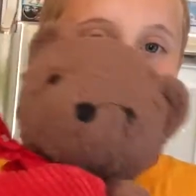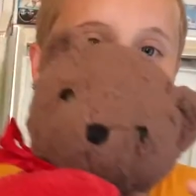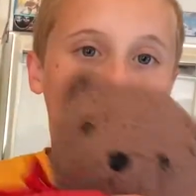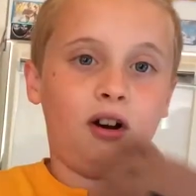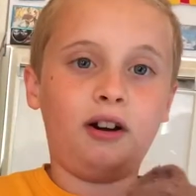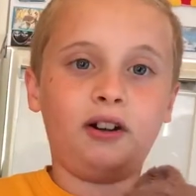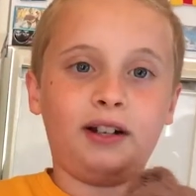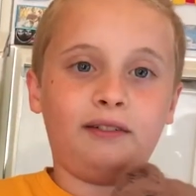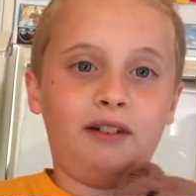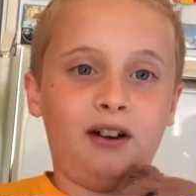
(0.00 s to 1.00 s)
He's a
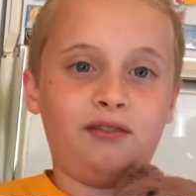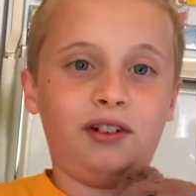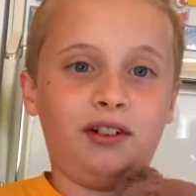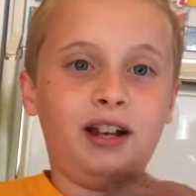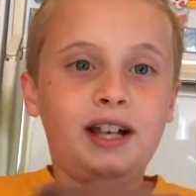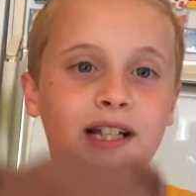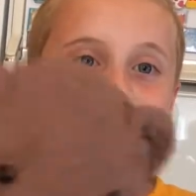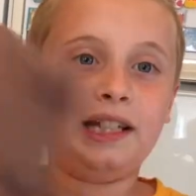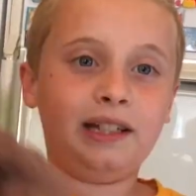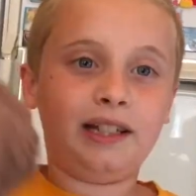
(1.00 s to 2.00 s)
heart lover.
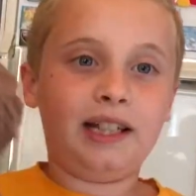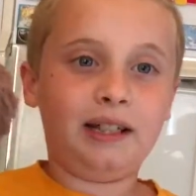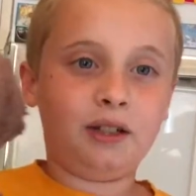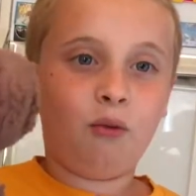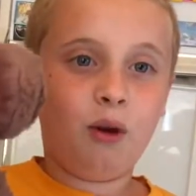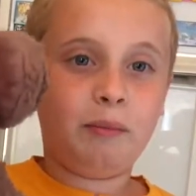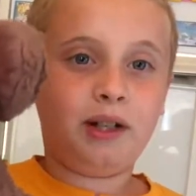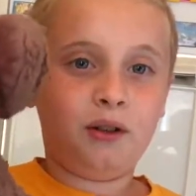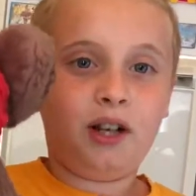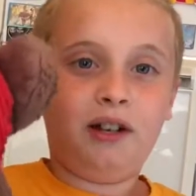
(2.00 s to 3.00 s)
He he's a woman